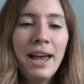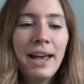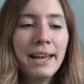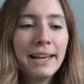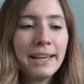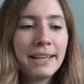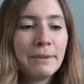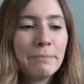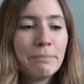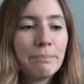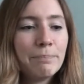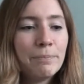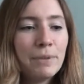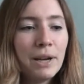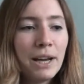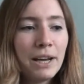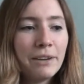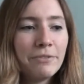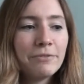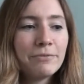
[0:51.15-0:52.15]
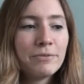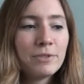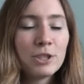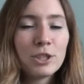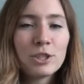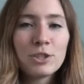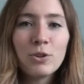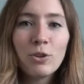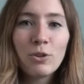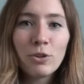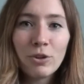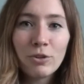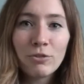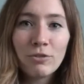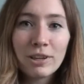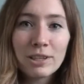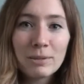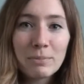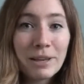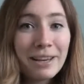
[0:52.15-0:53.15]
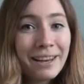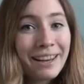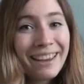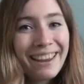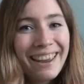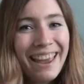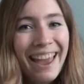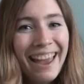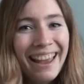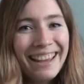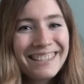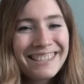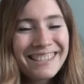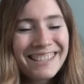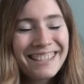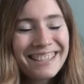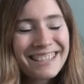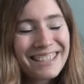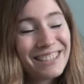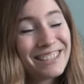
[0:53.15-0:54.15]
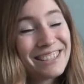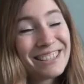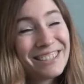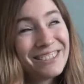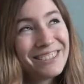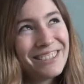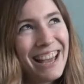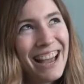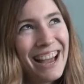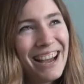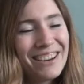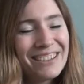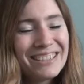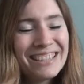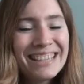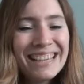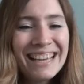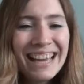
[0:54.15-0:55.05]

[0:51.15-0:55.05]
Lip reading: I've just not gotten around to playing it yet until now.